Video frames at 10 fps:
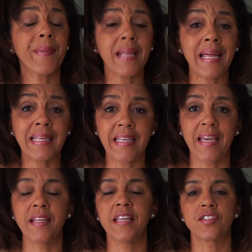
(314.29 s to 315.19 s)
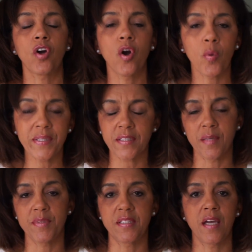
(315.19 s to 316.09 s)
But again, it always
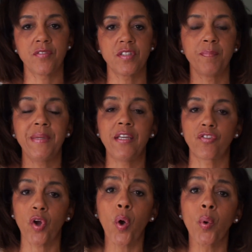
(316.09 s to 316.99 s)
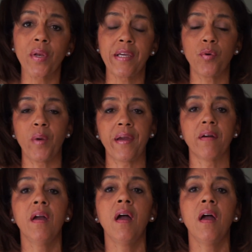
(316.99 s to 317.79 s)
comes down to being totally aware